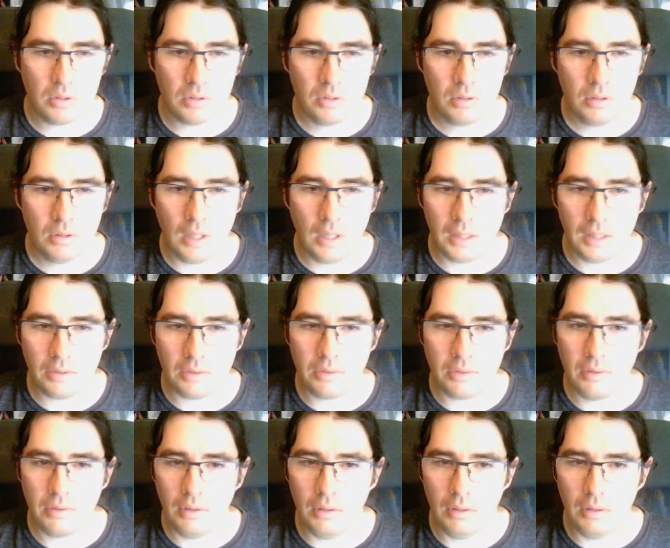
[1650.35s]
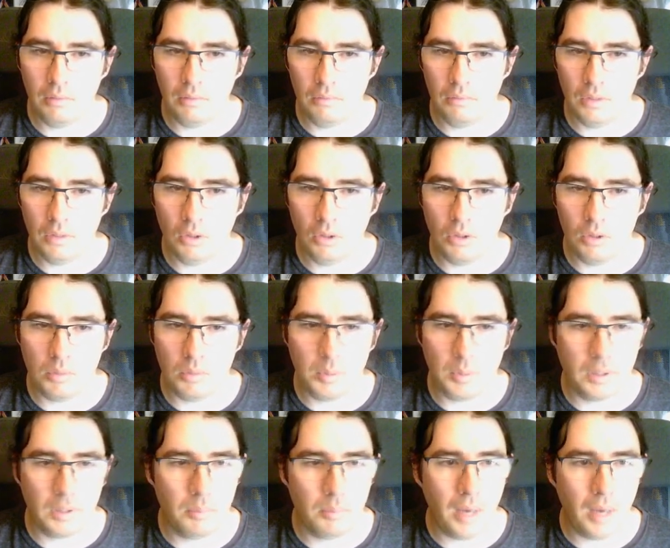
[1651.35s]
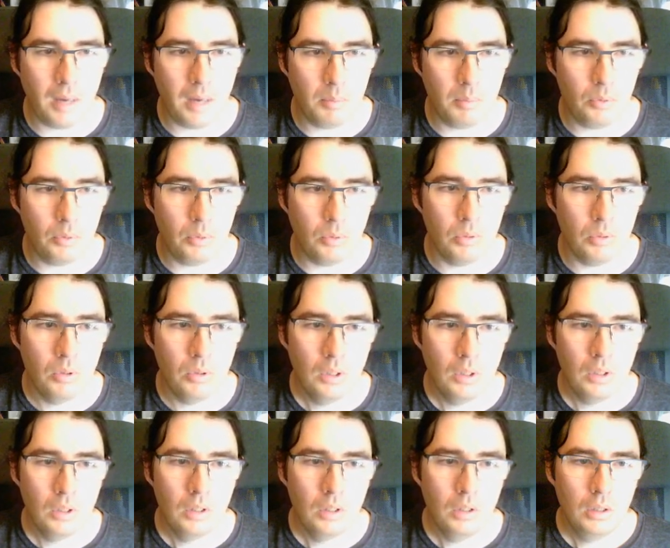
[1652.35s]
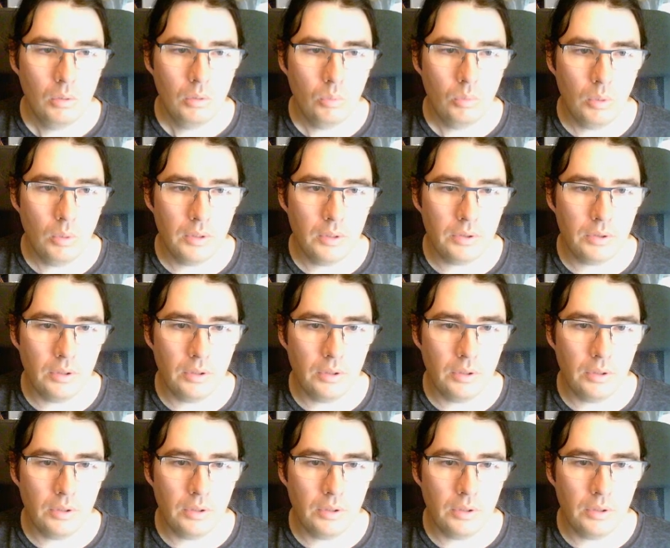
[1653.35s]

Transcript: That's going to be compatible with